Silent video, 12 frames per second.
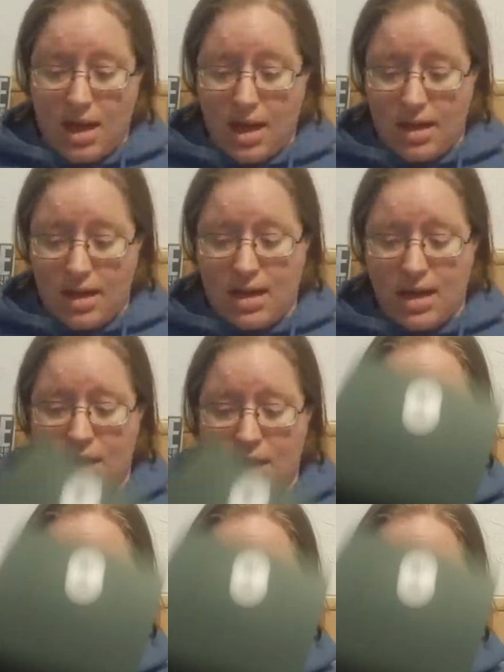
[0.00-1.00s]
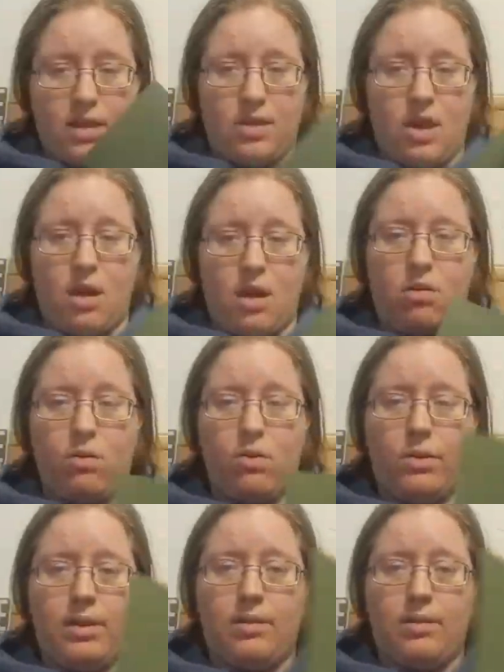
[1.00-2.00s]
And then I thought,
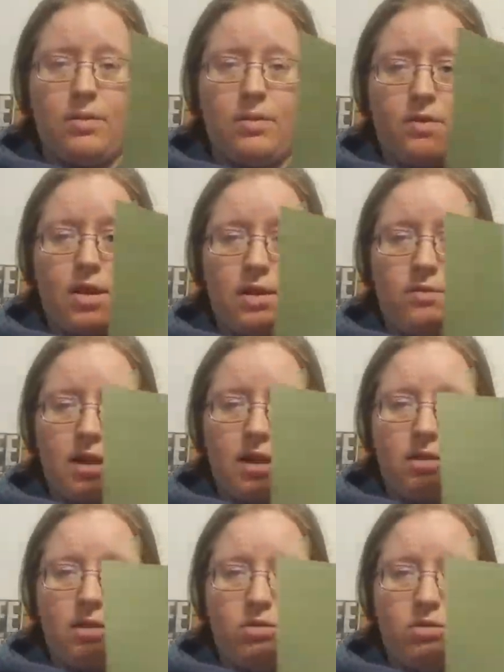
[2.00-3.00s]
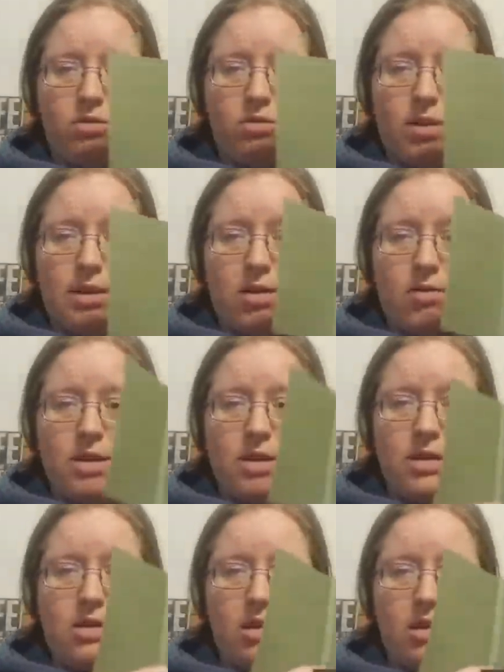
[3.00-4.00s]
well, wouldn't it be fun if I could do something down
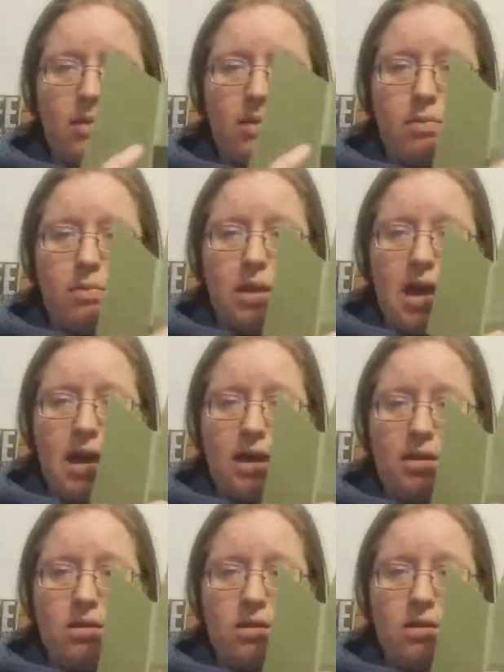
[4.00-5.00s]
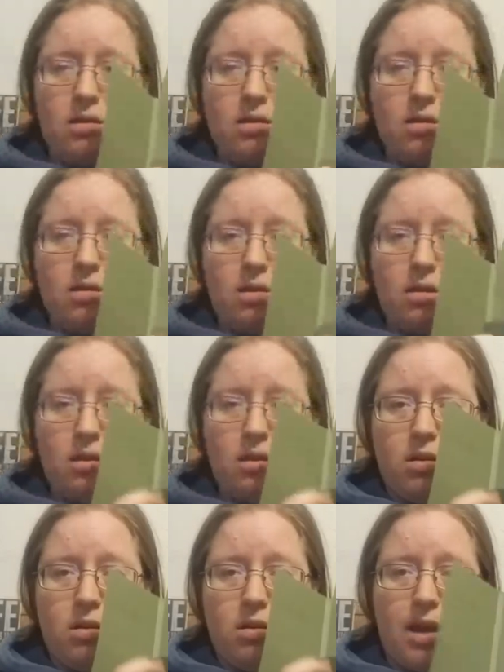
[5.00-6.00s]
here and block
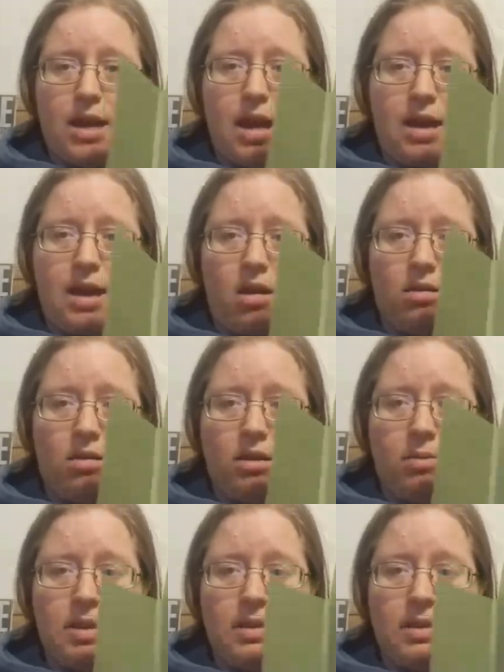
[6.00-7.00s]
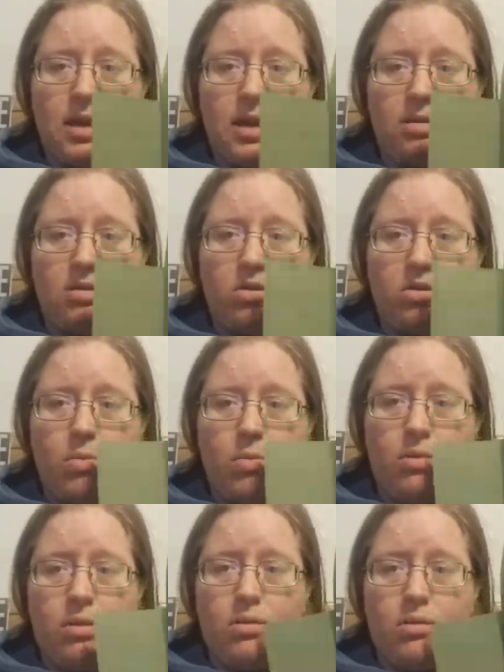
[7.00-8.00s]
that kind of ugly piece there. So I
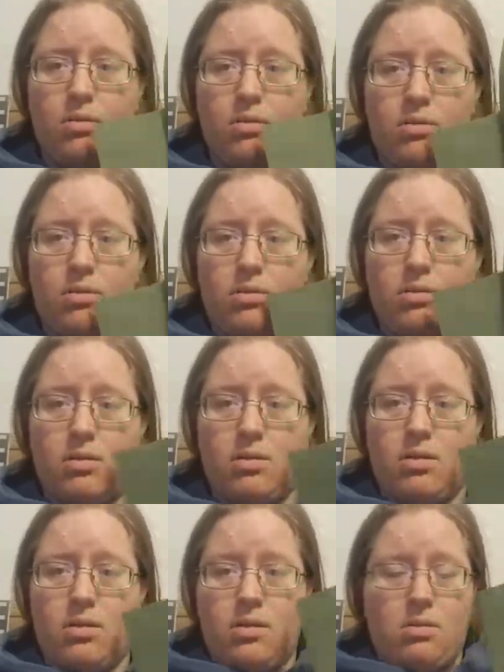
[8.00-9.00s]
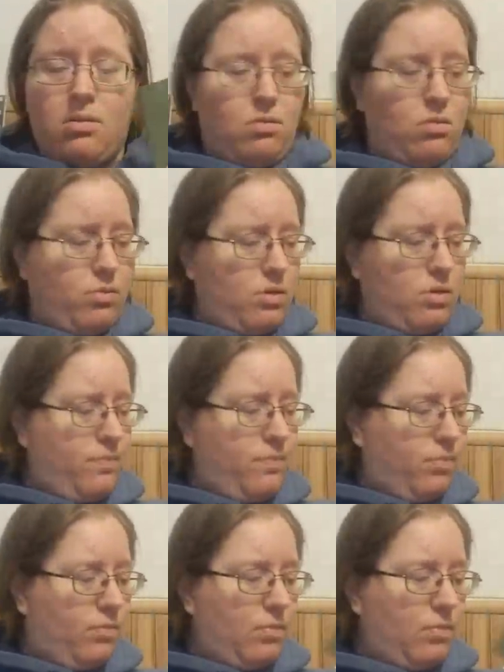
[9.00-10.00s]
put a little, oops,
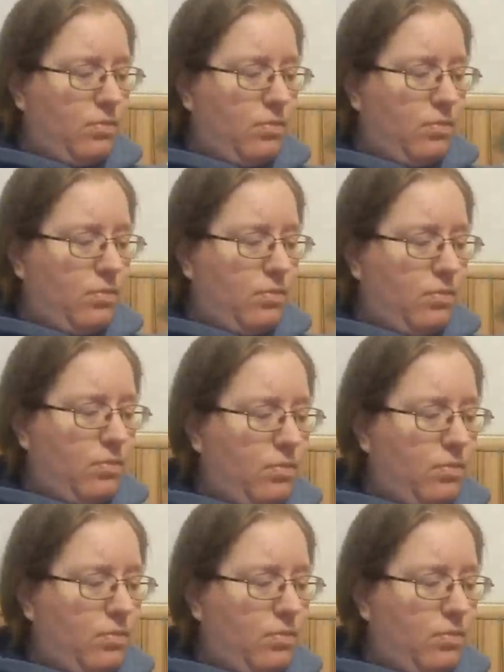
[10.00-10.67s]
there we go.